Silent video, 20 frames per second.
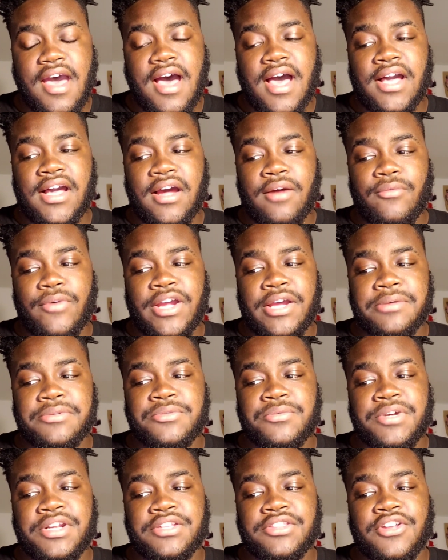I got Rams
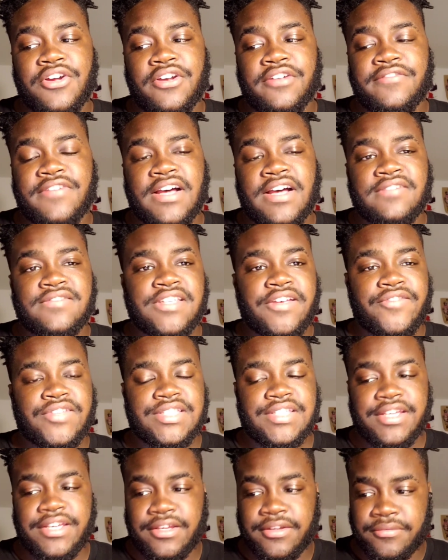winning
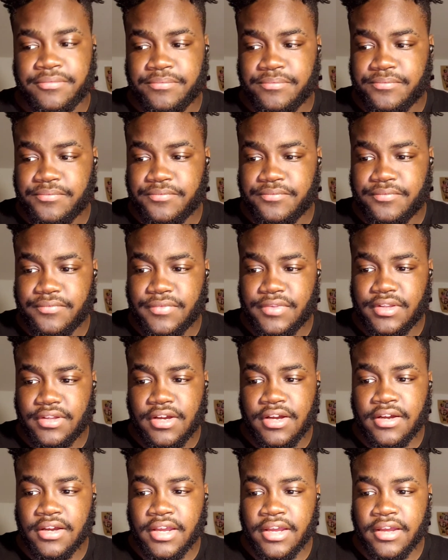35-17.
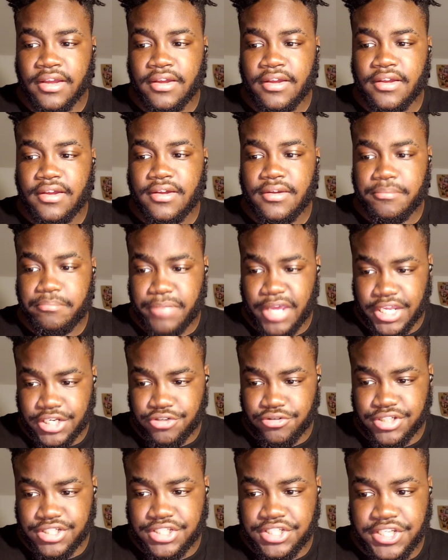Okay.
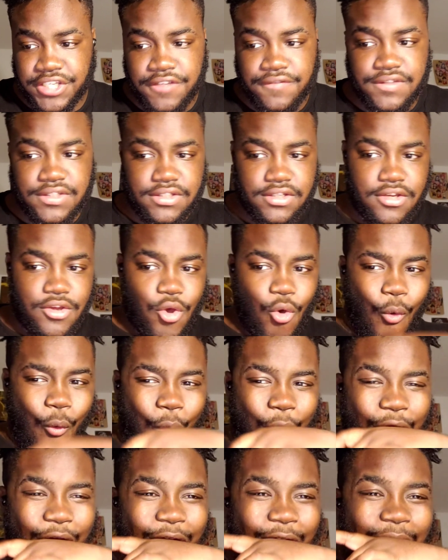Patriots, Chiefs.
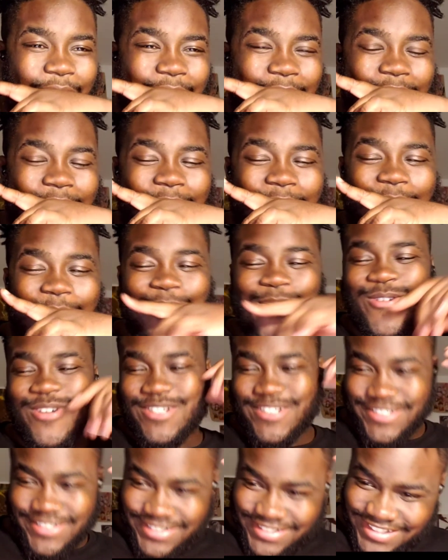Woo!
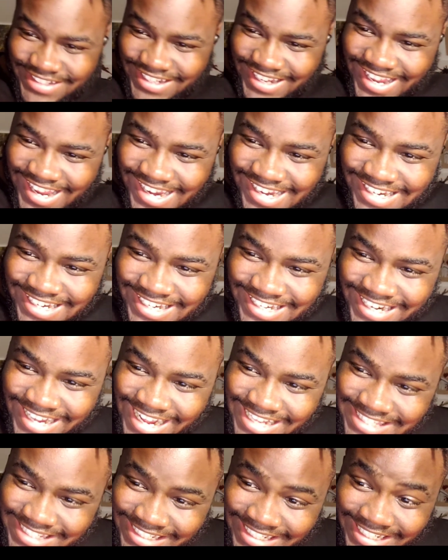
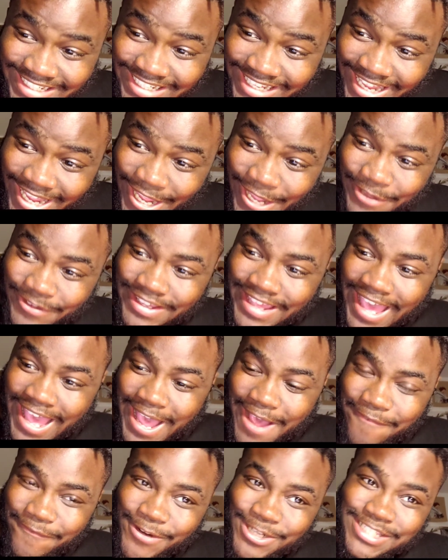That's a good game.
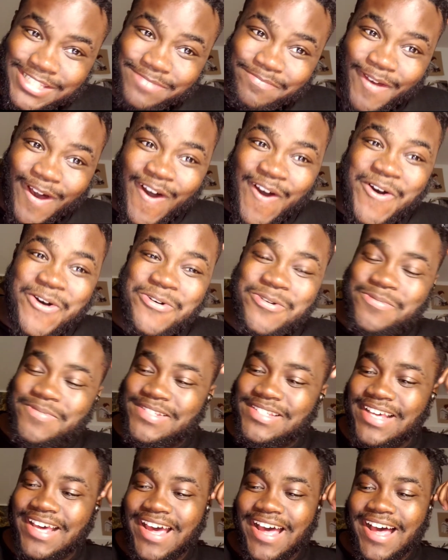Cam versus Mahomes.